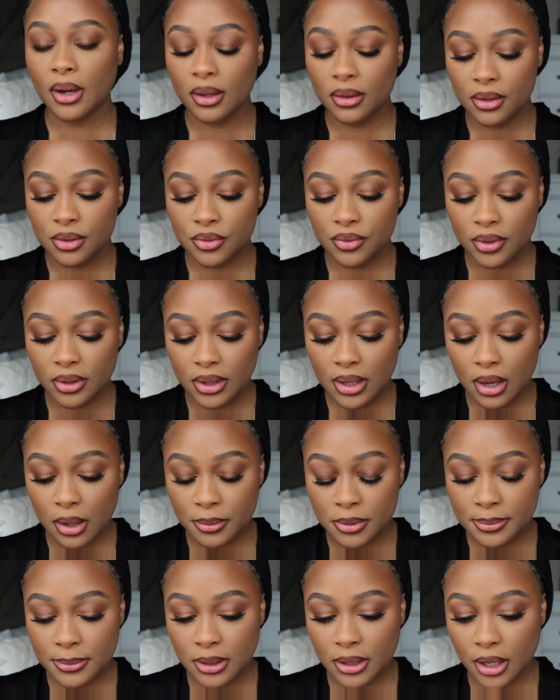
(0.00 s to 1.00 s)
And this really
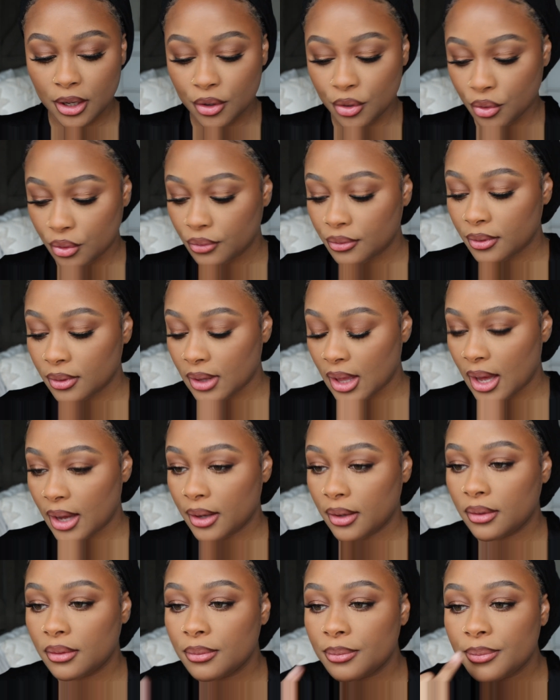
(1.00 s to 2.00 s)
helps me like
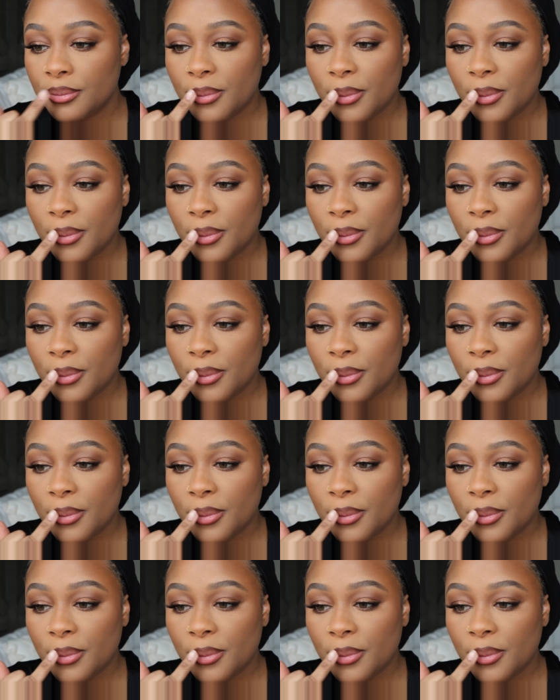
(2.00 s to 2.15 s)
overline